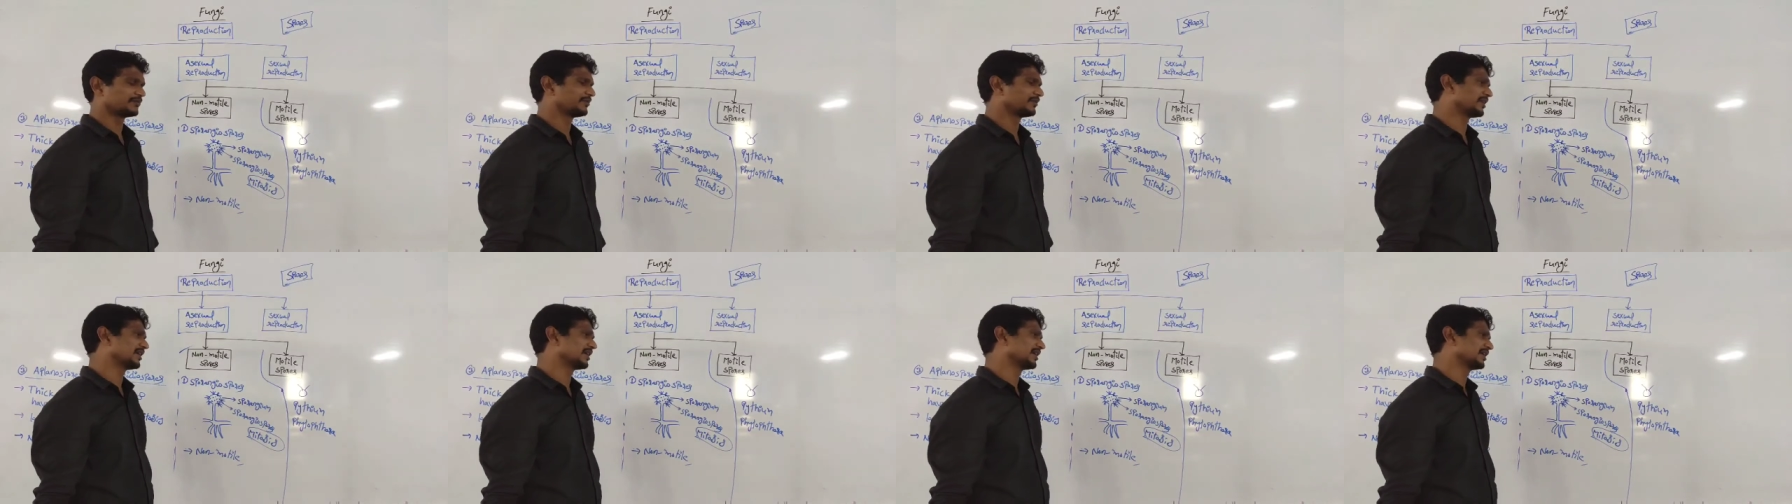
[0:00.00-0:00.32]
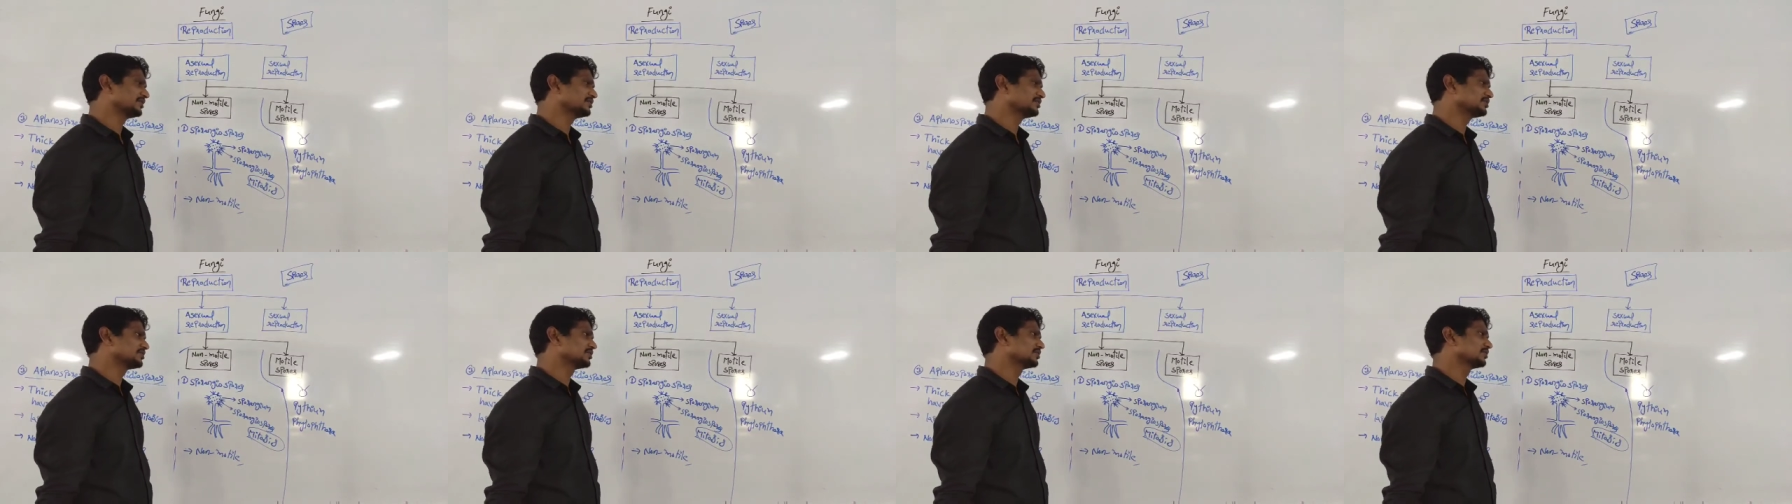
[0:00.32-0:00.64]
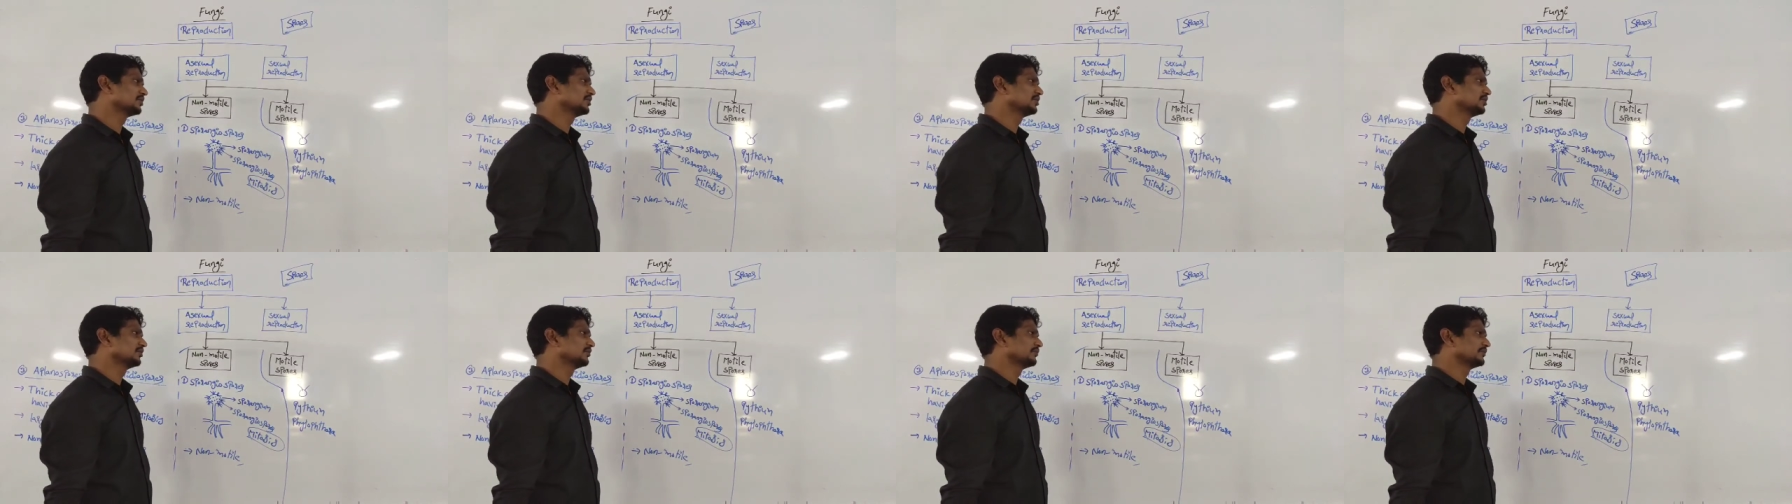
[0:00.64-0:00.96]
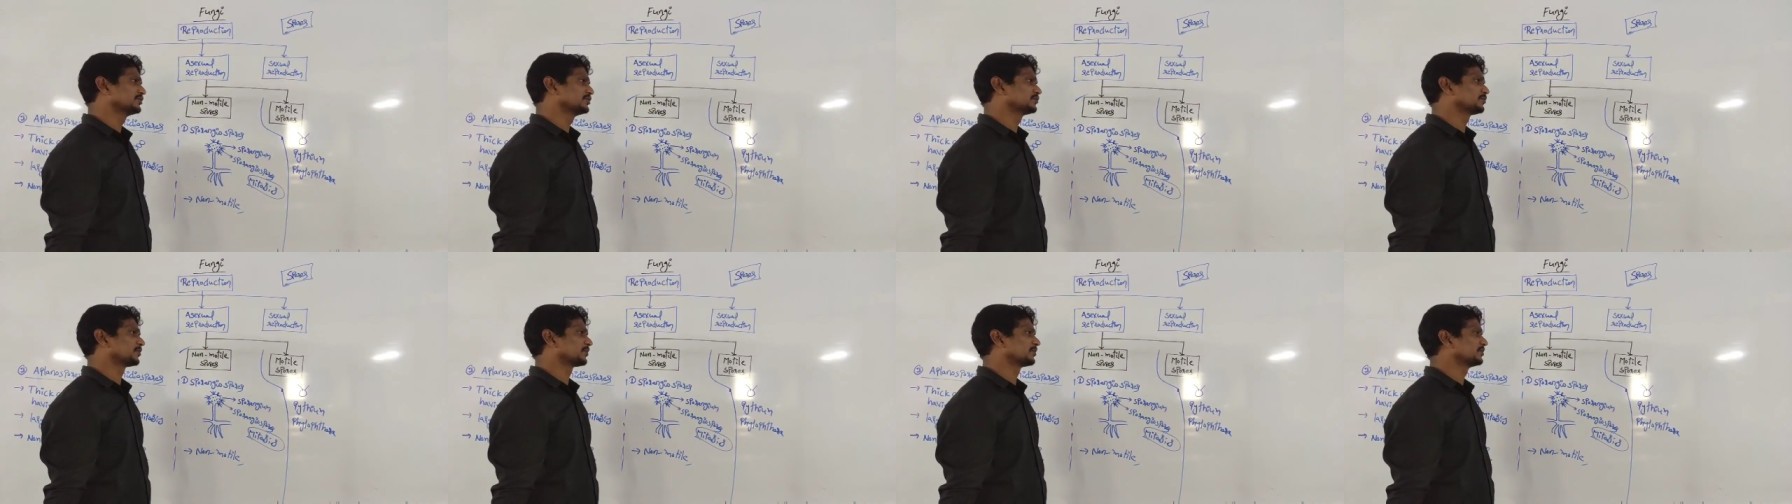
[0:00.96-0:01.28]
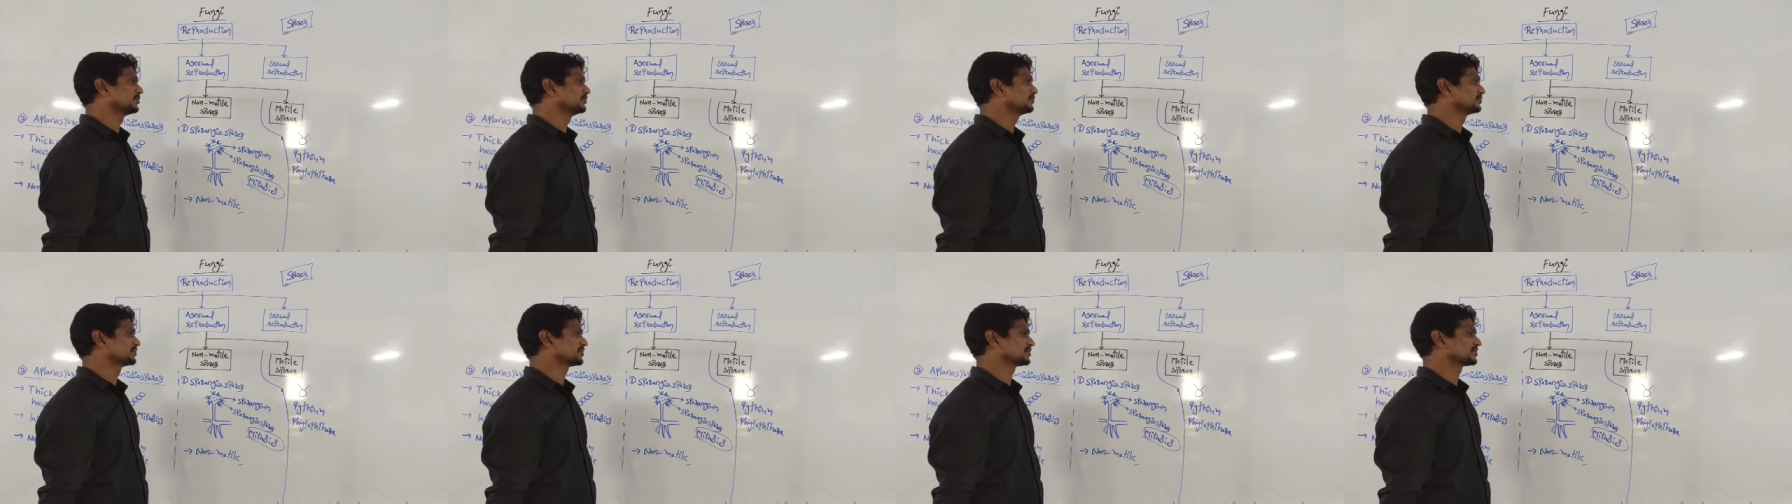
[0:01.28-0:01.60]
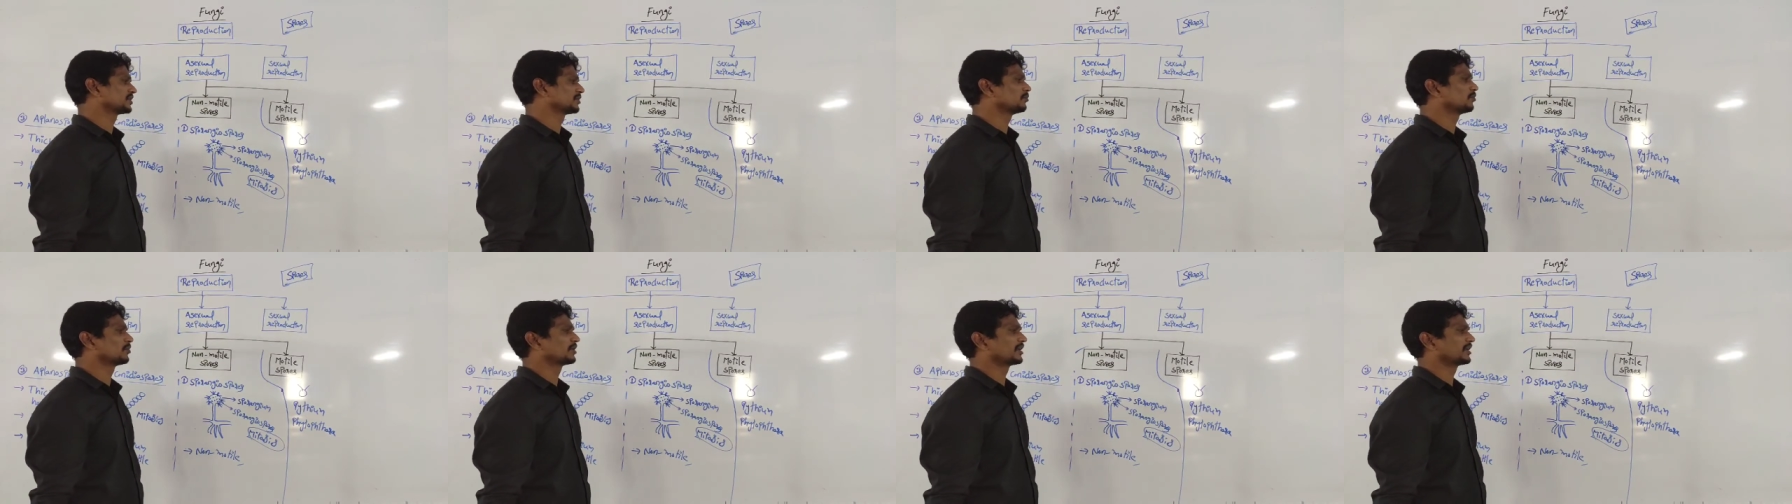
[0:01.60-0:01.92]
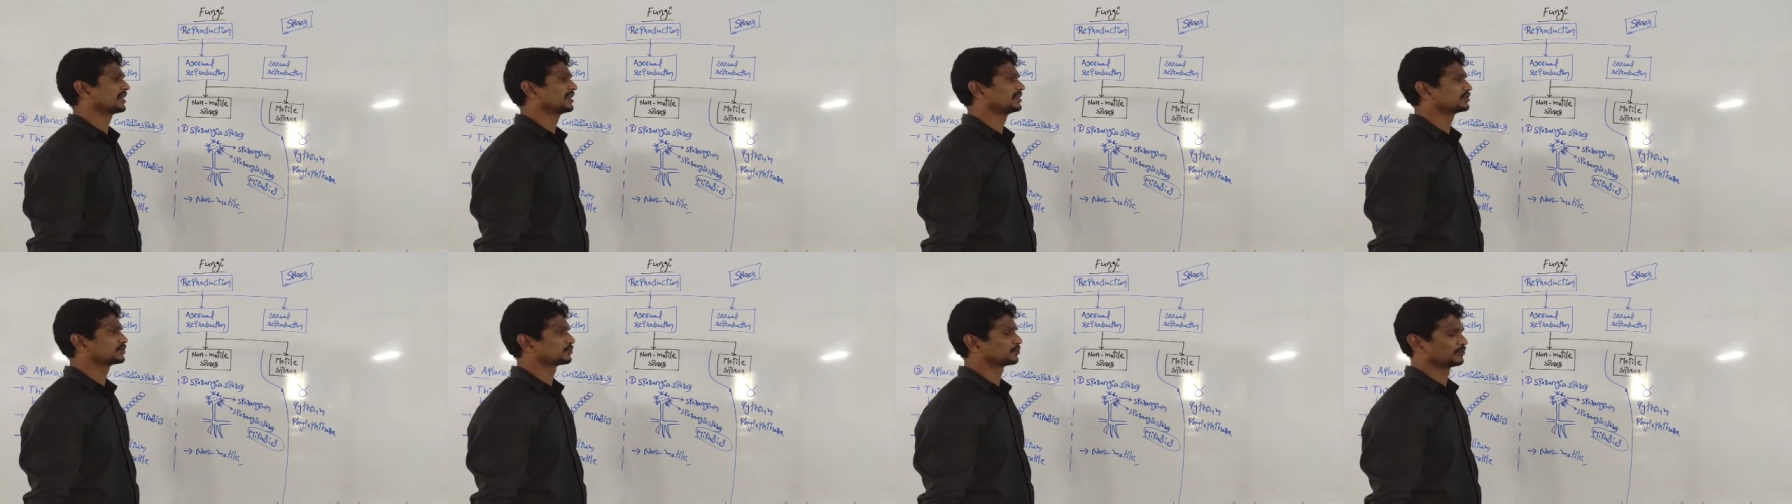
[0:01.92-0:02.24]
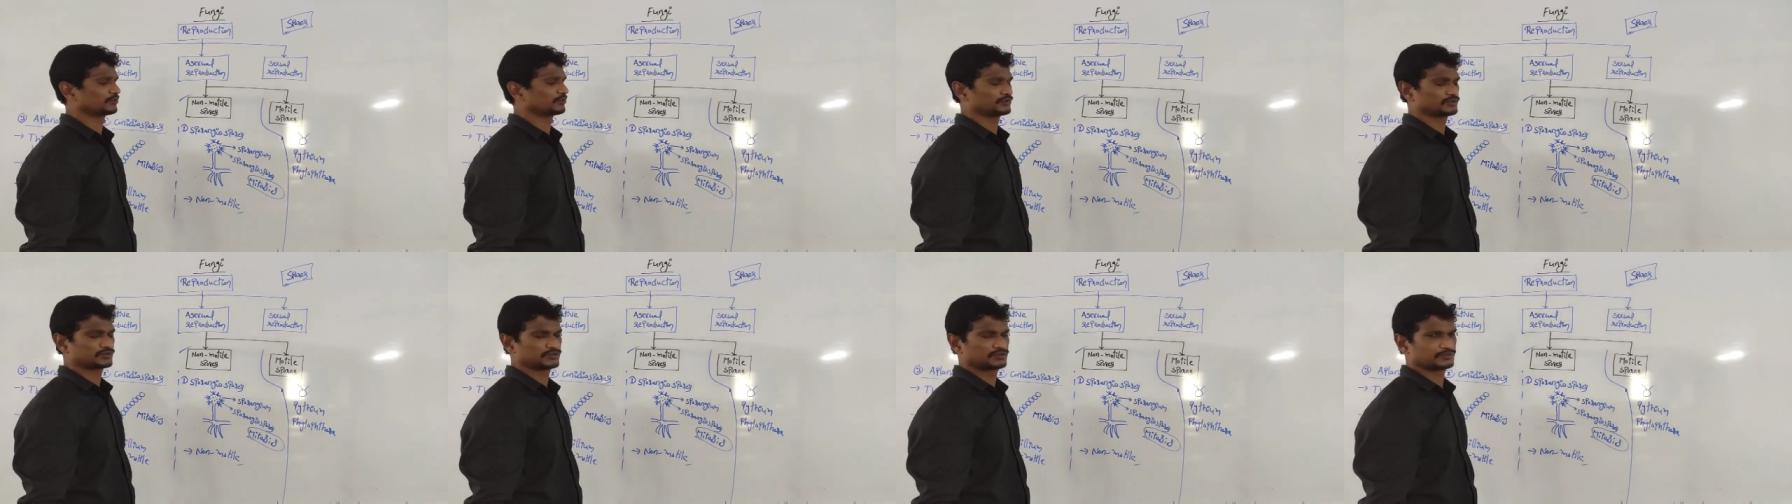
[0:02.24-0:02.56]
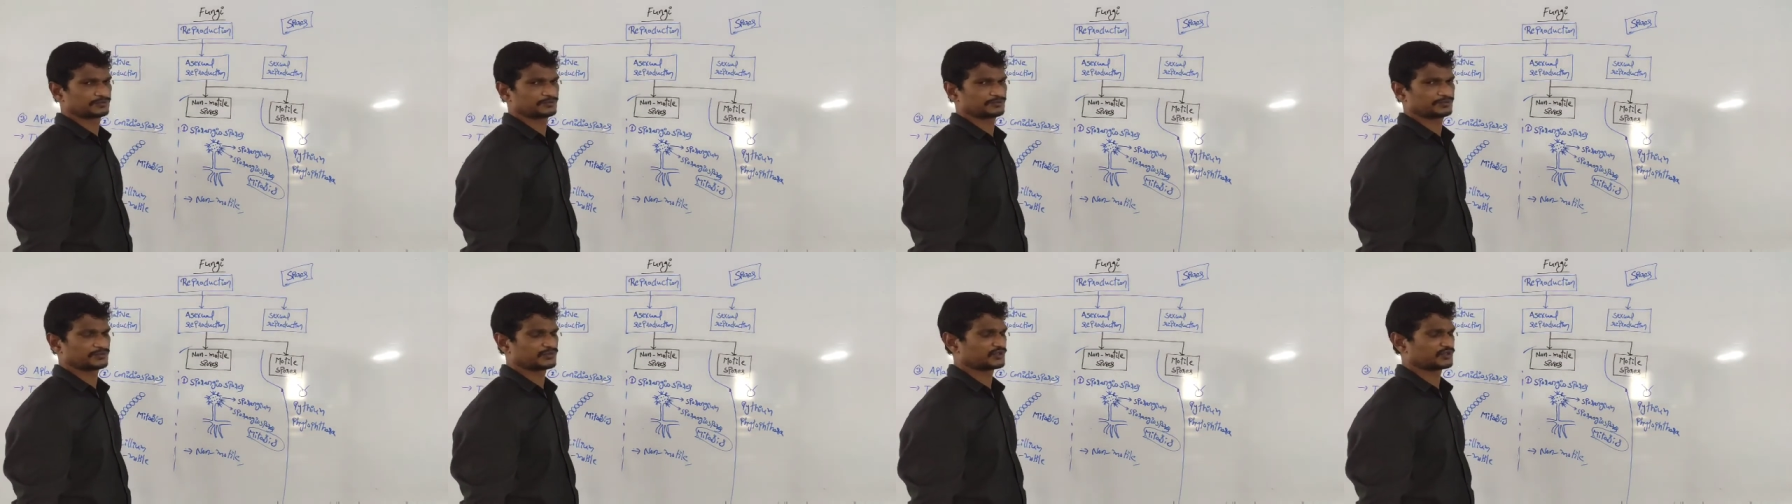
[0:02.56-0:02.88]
of the fungi which produces the motile spores.